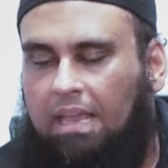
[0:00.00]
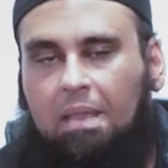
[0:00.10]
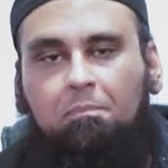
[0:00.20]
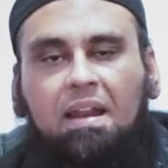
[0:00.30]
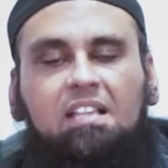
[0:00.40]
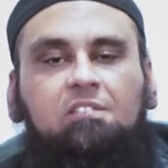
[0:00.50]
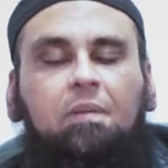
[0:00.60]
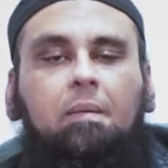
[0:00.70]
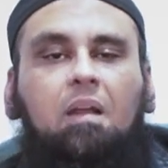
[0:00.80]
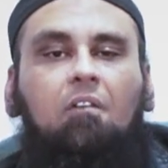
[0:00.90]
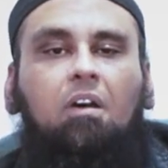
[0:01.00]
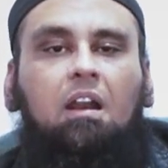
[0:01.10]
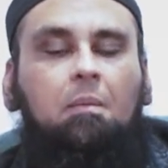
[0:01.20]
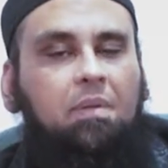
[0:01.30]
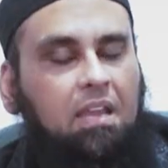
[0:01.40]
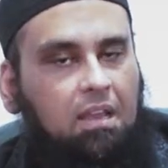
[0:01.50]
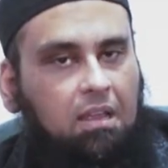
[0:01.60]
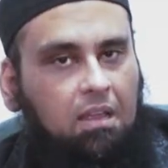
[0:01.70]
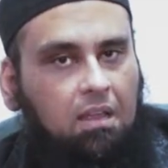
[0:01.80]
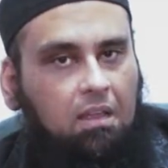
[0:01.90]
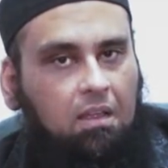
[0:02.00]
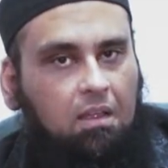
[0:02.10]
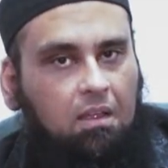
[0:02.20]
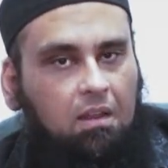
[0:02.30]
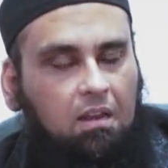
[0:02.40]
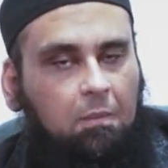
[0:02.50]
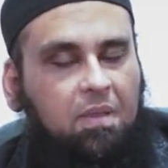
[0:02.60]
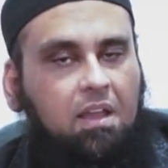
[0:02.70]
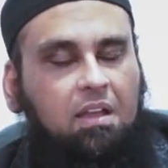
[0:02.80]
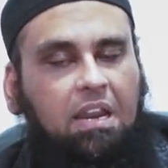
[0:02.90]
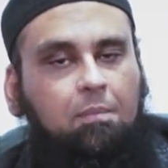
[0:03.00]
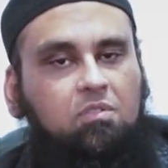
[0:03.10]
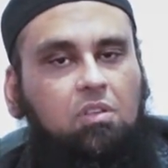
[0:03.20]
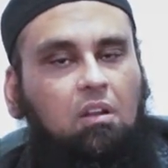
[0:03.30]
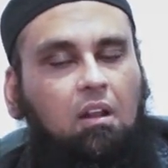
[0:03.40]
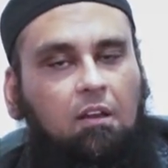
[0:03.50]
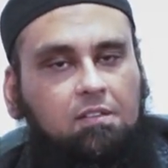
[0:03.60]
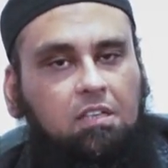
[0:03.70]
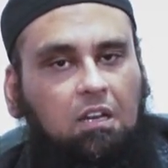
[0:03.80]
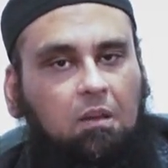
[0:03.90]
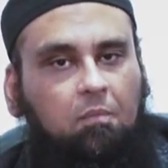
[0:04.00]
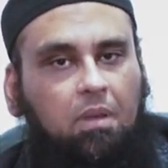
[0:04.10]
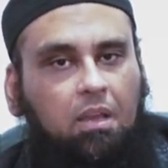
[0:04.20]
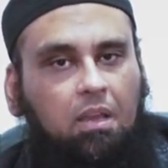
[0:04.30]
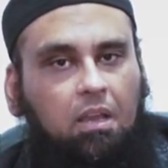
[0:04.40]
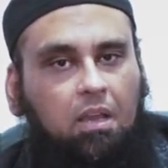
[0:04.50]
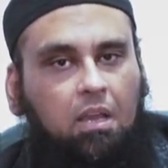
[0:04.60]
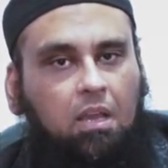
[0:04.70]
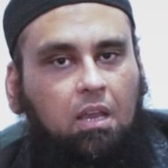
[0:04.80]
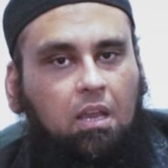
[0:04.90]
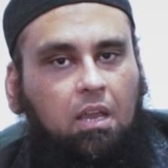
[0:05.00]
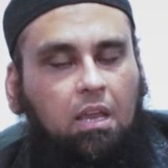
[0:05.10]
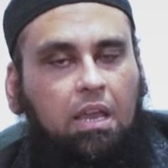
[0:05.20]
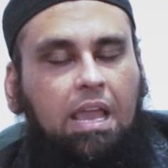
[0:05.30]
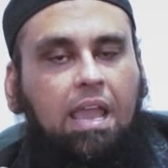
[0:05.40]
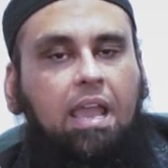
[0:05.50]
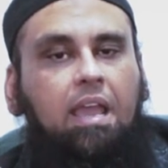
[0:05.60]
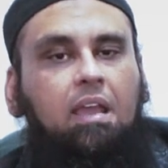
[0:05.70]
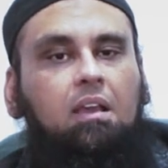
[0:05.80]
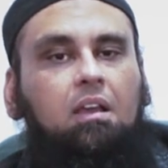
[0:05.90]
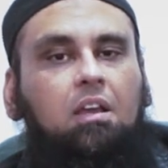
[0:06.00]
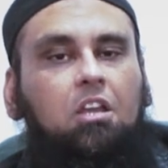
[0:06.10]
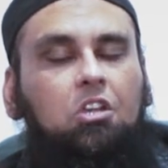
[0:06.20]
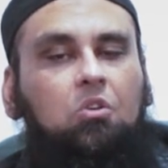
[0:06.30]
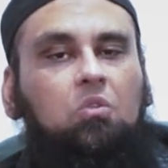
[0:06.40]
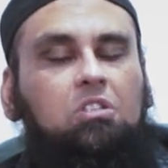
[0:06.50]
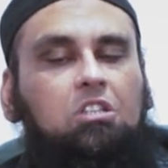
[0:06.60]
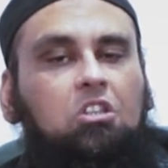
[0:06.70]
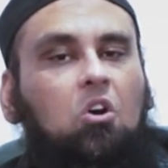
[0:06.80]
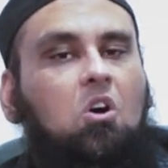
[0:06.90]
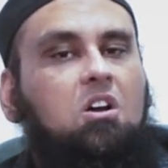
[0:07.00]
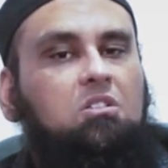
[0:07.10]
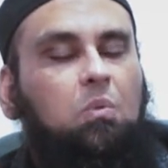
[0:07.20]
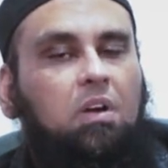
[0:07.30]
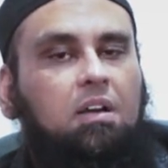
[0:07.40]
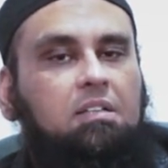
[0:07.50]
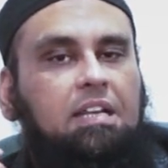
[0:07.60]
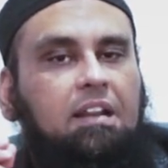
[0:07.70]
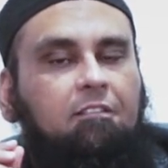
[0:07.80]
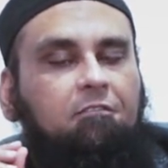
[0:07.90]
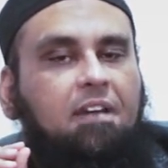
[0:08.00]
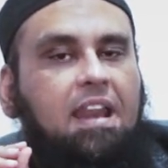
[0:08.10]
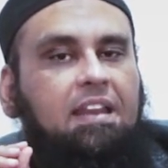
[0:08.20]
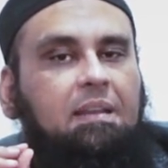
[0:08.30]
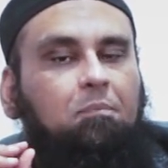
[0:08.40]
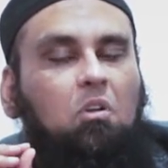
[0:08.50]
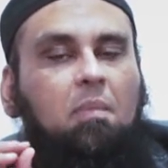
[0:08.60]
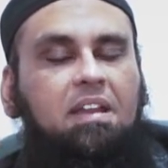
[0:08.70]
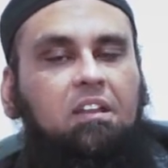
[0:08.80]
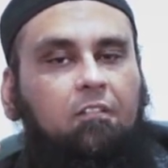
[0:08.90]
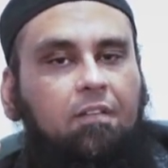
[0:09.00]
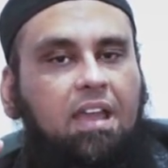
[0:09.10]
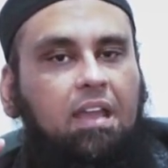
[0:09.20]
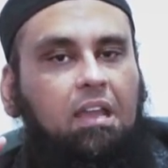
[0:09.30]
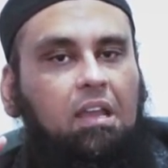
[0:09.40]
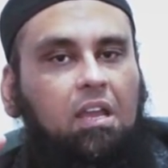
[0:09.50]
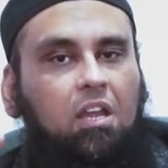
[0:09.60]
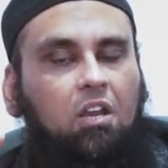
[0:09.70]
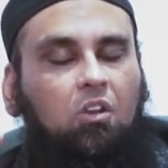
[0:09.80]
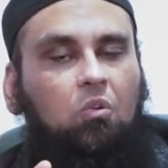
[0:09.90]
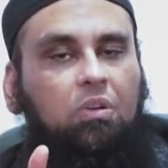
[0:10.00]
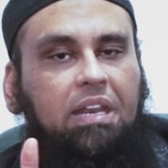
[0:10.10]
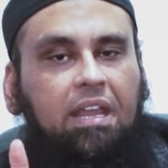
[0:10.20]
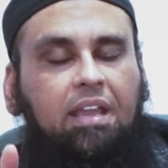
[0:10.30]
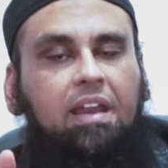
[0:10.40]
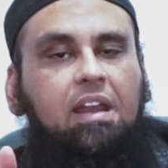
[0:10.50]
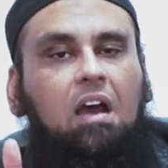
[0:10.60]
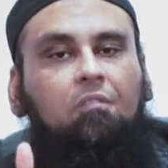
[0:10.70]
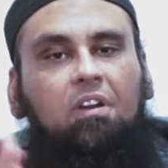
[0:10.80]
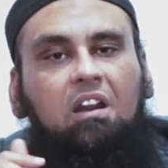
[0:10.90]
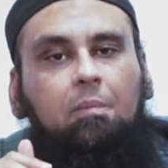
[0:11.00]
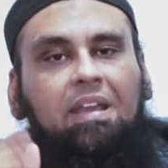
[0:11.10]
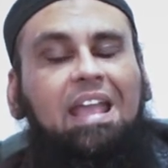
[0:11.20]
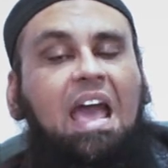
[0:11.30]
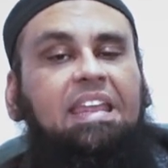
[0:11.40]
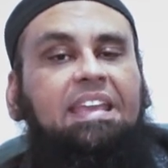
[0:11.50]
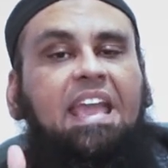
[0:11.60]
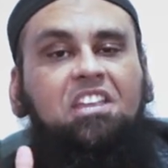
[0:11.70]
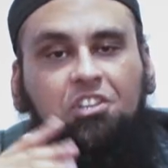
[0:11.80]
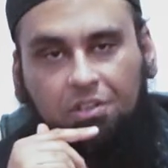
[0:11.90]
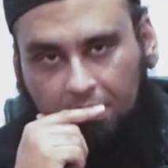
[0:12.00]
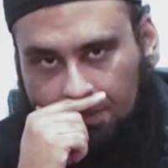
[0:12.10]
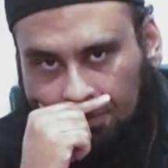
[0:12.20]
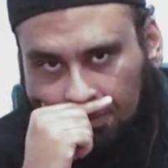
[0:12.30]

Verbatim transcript: he blasphemed our Nabi, Nabi Kareem Sallallahu He used those words in a very diplomatic way to degrade our Nabi, caricature.